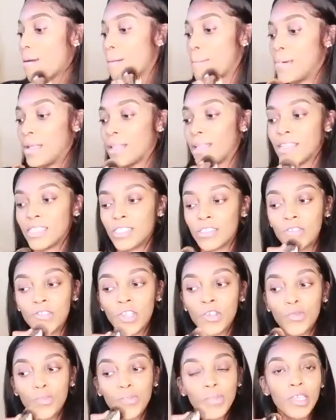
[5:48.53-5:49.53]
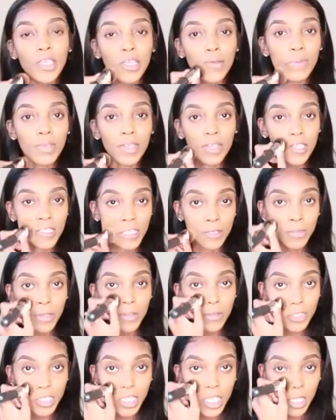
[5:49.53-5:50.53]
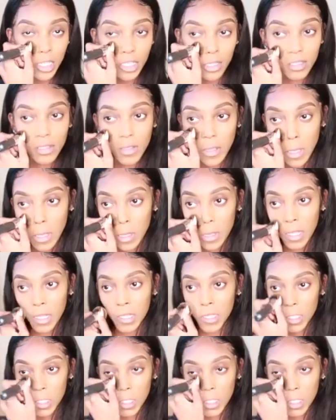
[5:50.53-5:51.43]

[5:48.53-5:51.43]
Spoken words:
but I just go peek because I'm irritated because